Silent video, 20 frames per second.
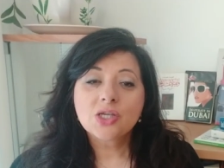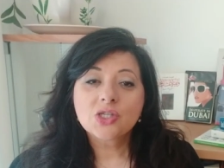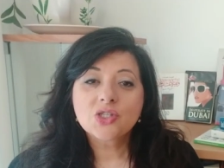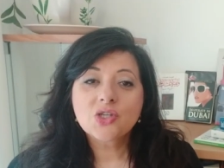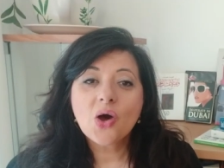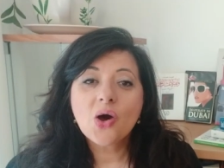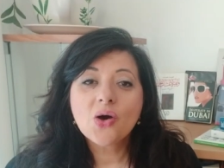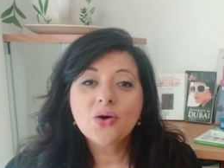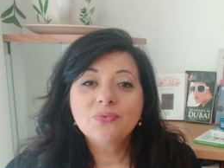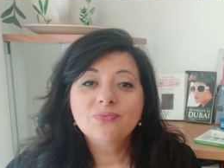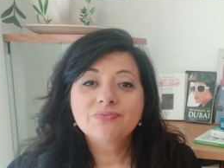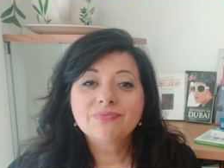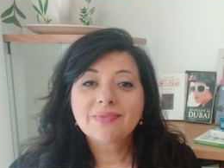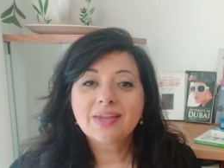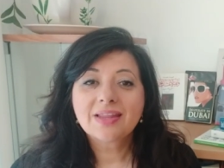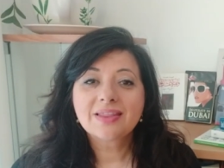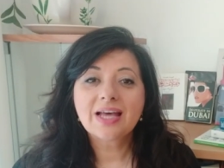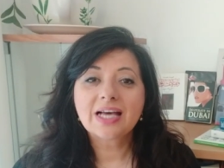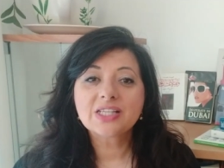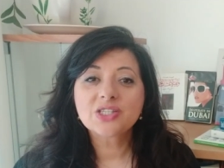So
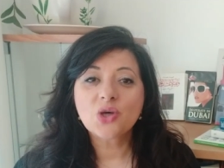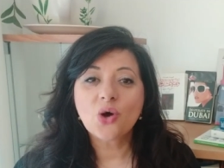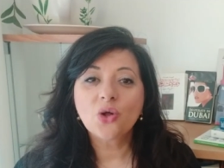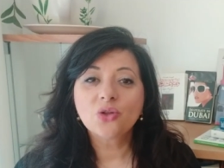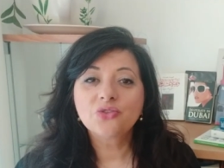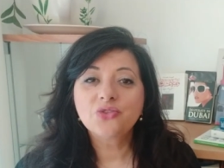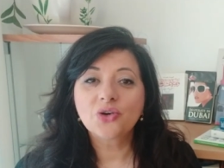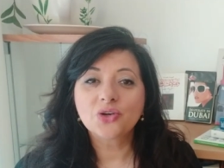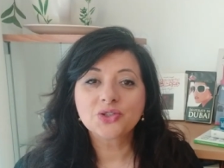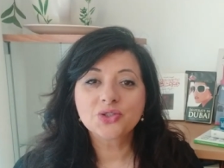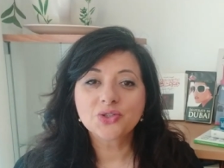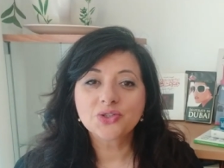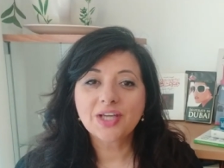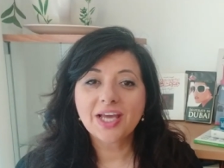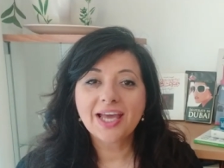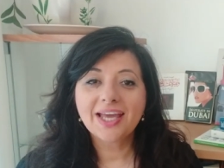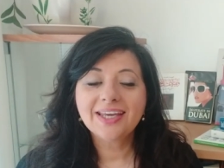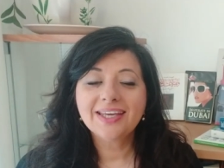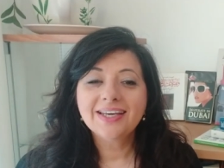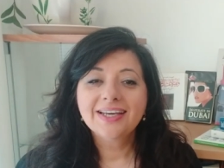that's all for
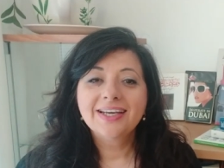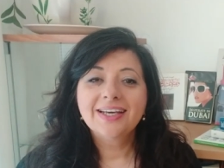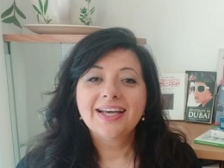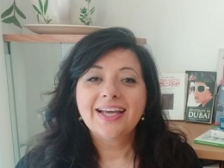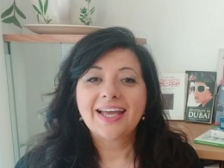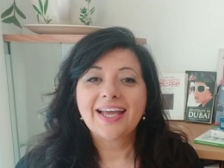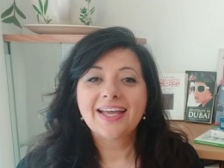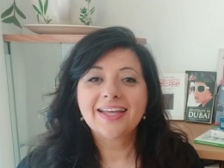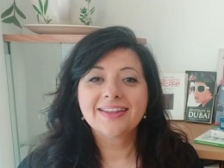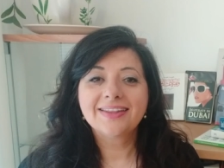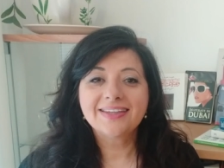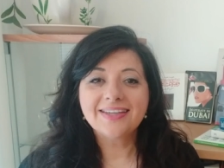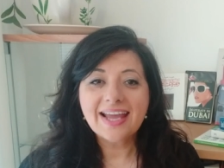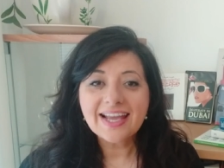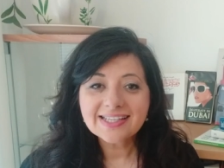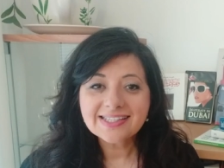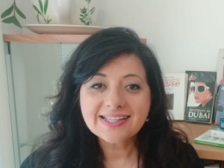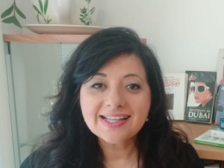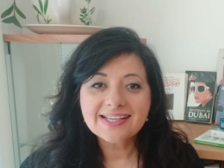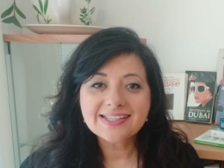today. In the
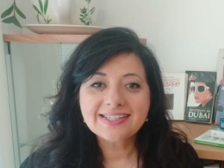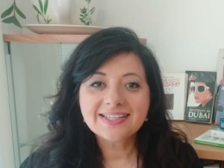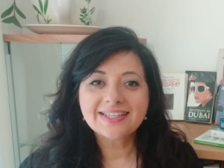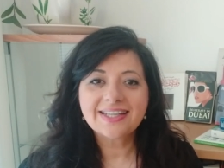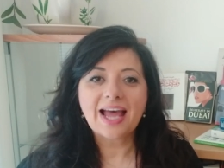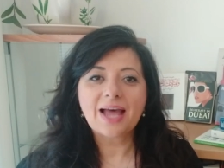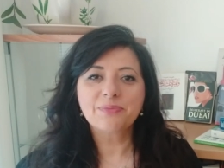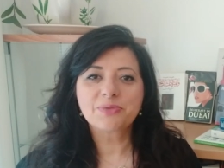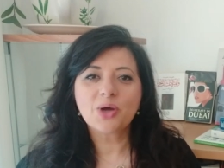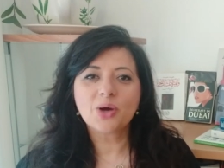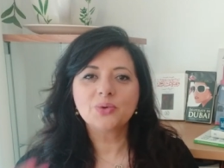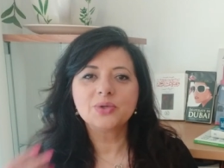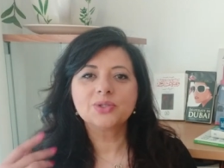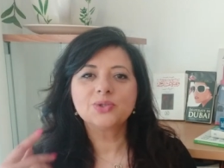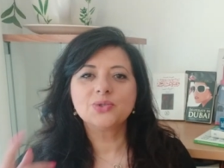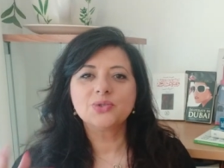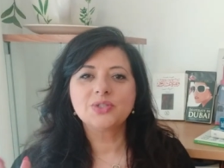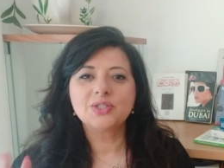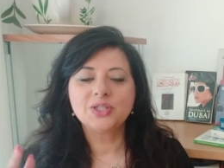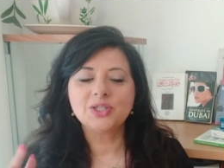next lesson I'm going
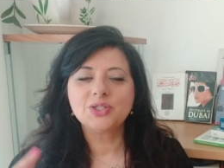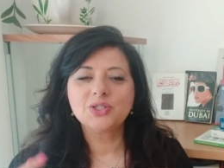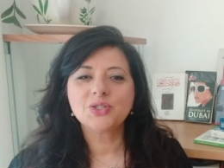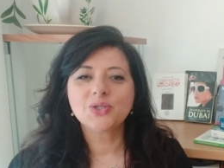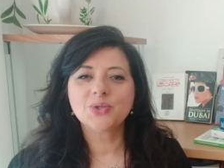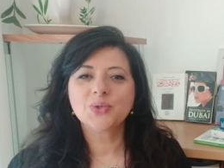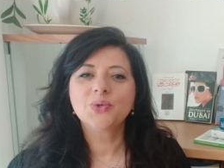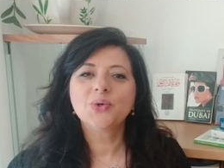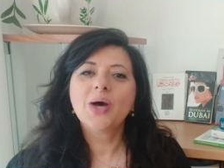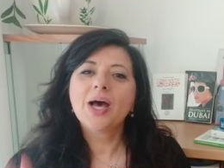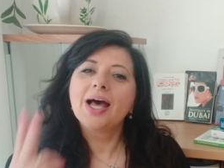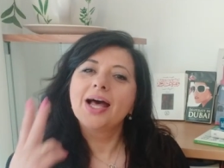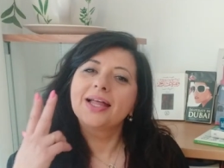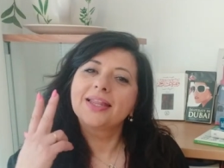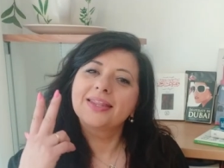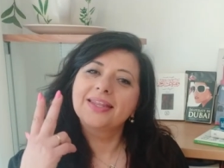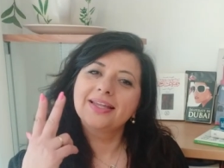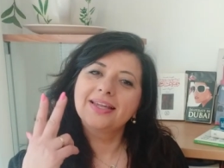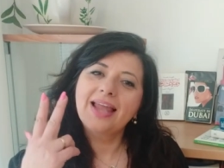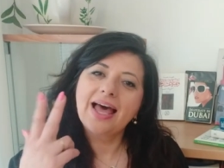to teach you
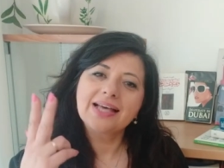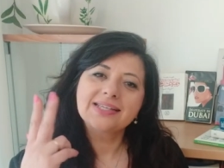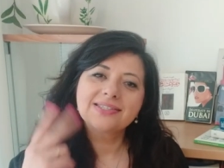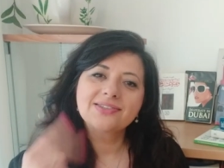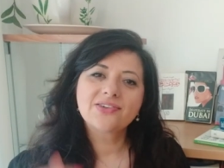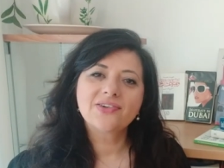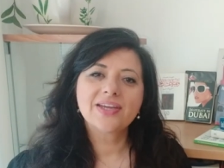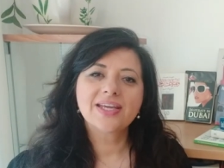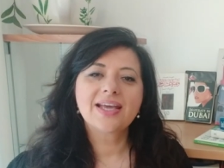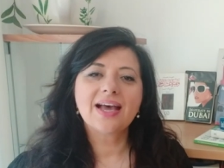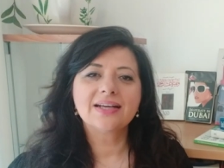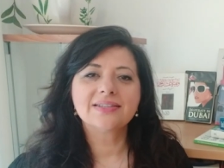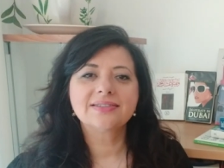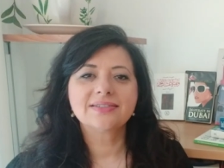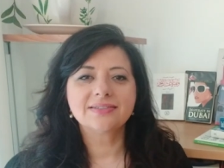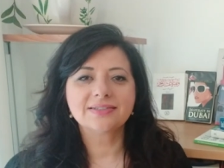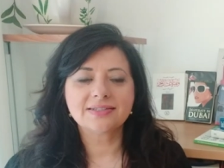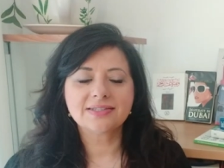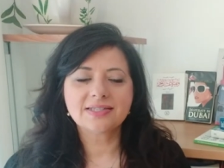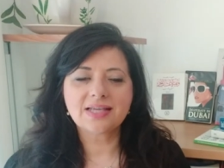the last three
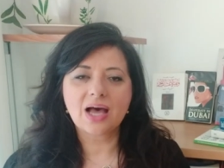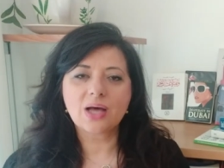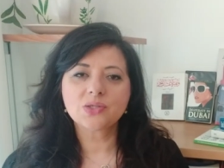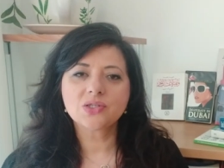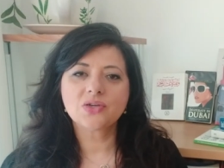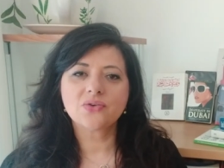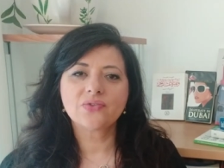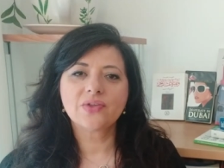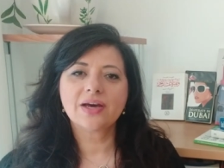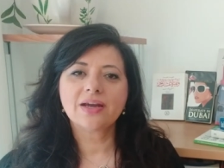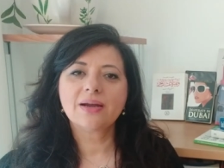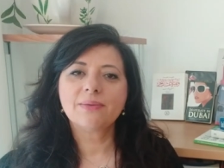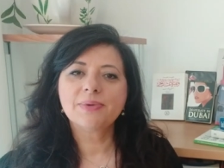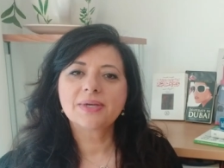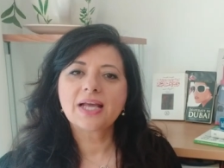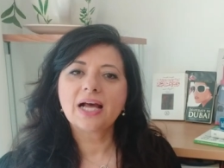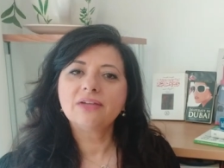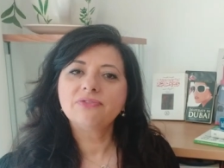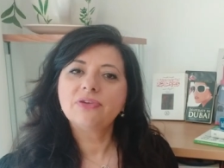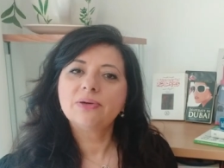guttural sounds of the
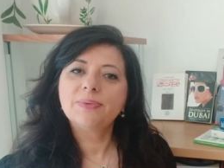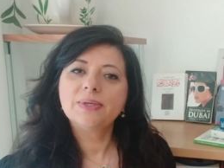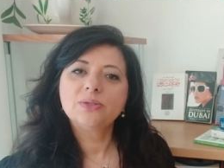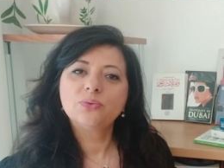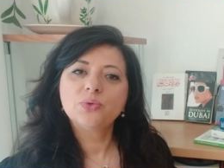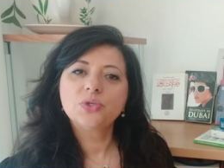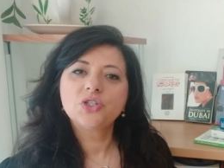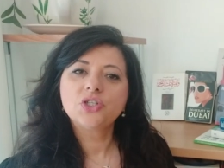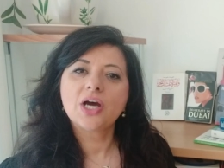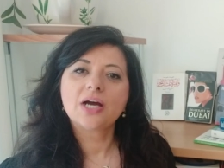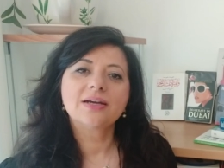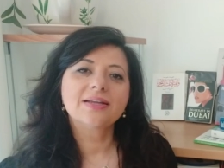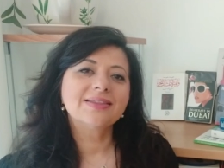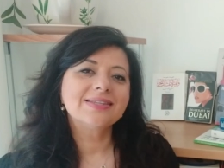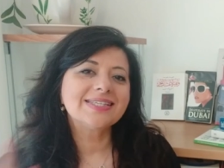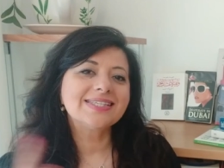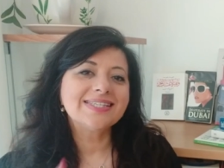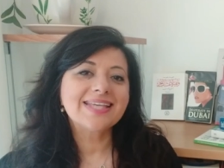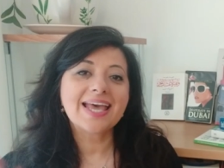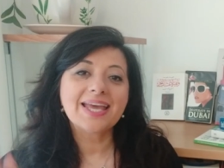Arabic alphabet, which are in
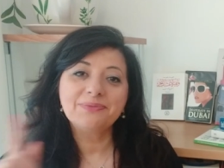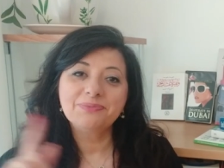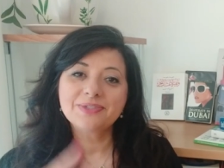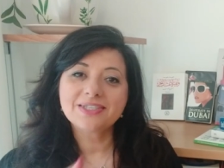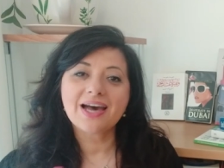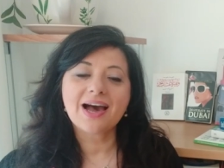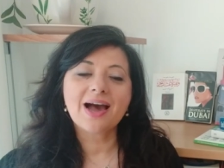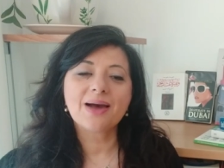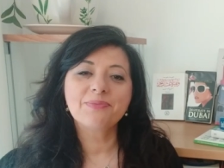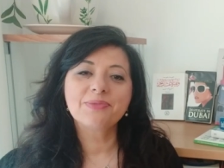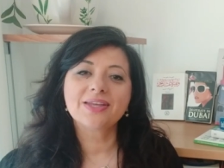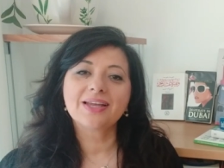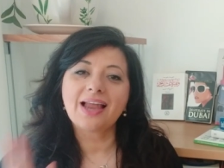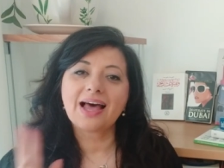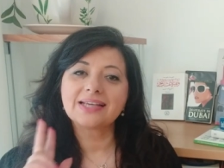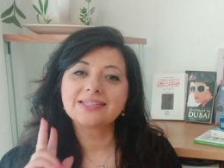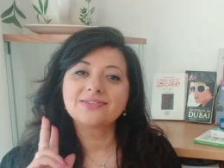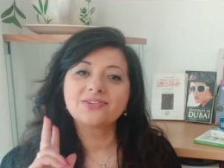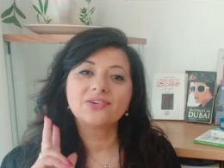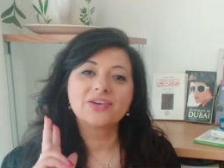the same time the
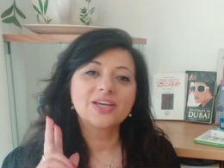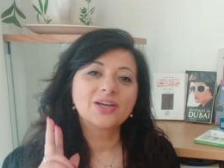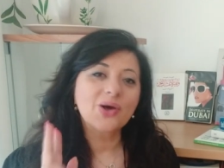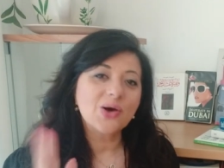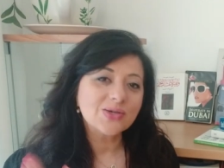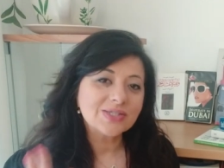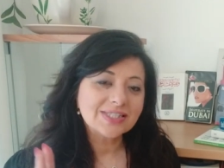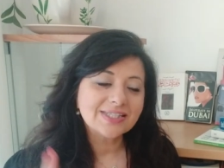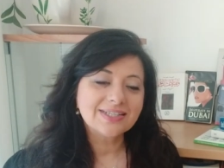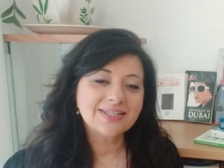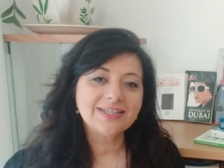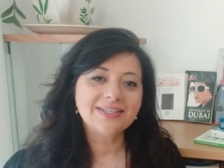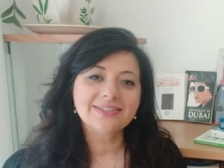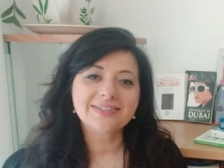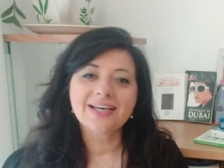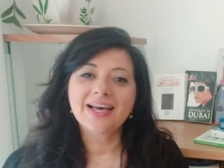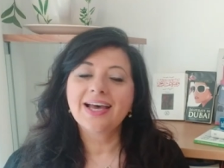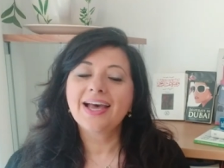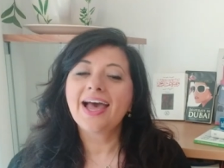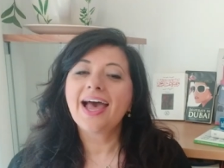last three
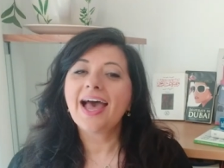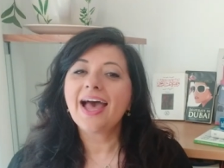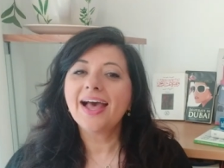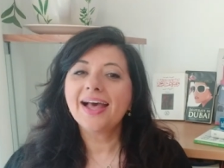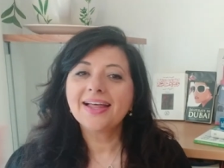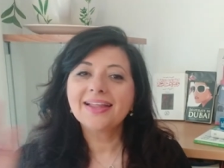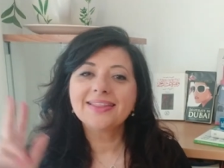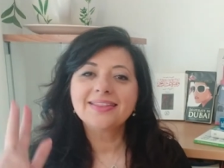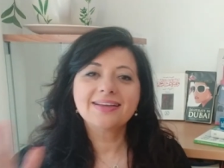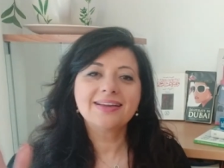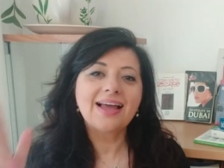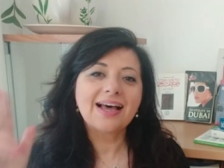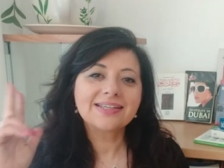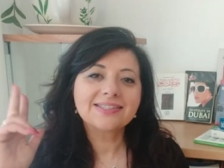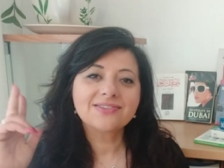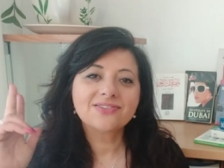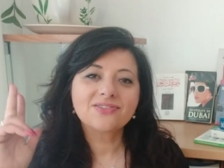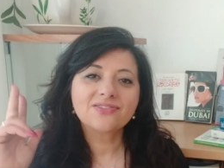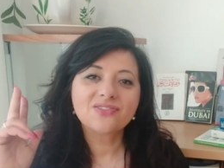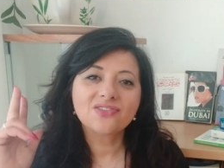consonants and the
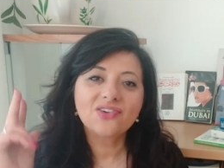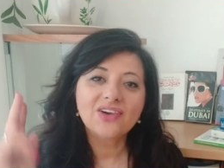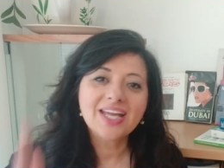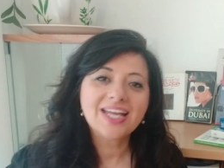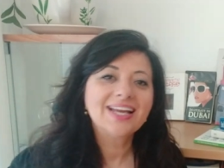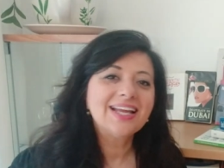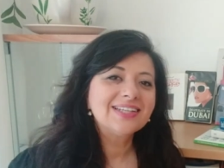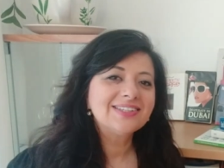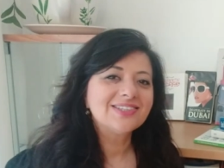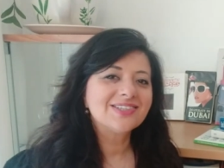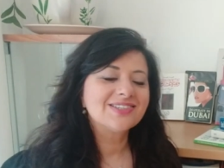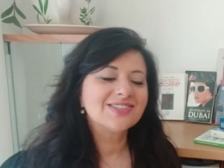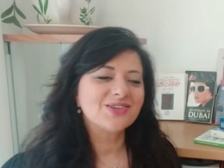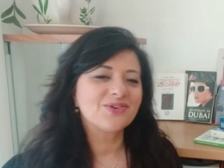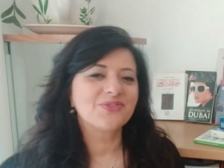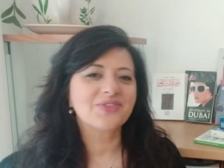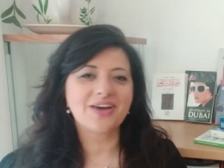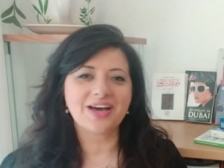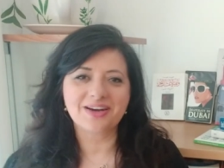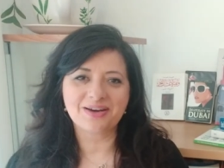last three letters
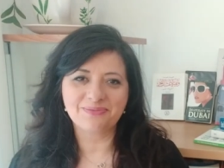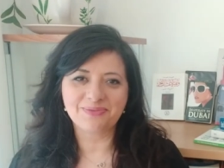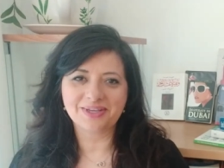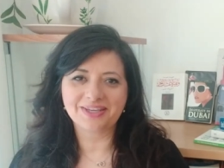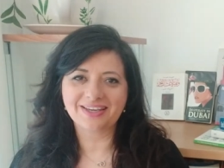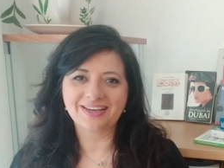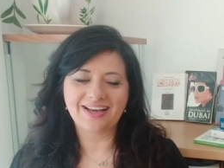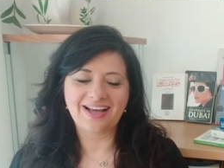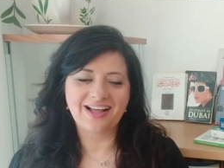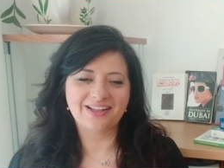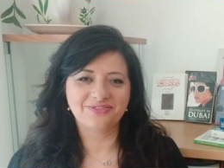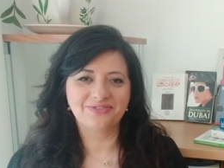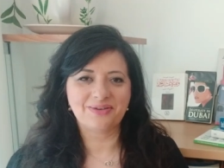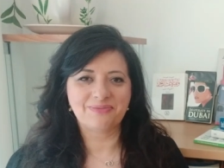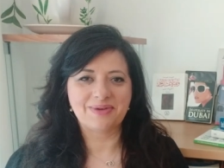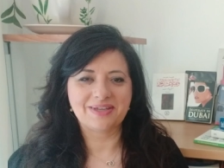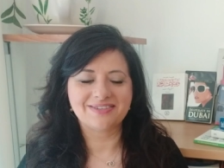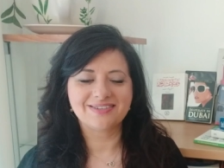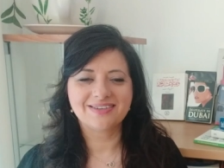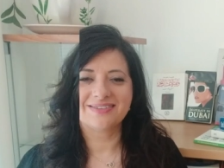of the Arabic
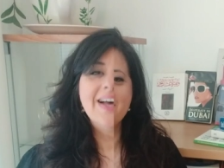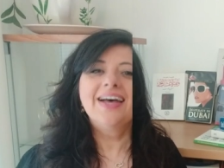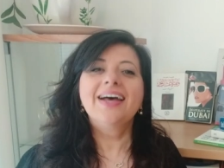alphabet. Okay.